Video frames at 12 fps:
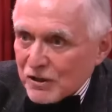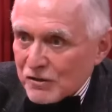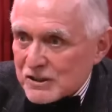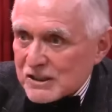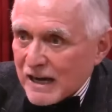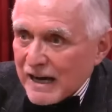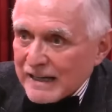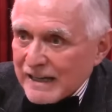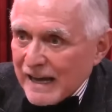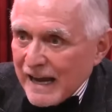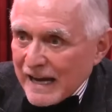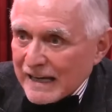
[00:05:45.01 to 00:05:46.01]
other side
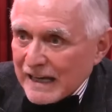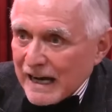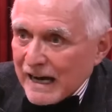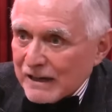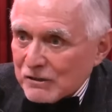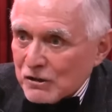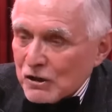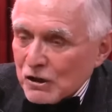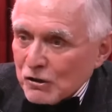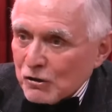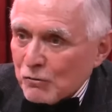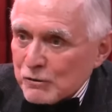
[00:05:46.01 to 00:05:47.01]
had a guy,
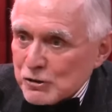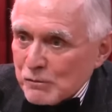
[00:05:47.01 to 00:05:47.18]
who would you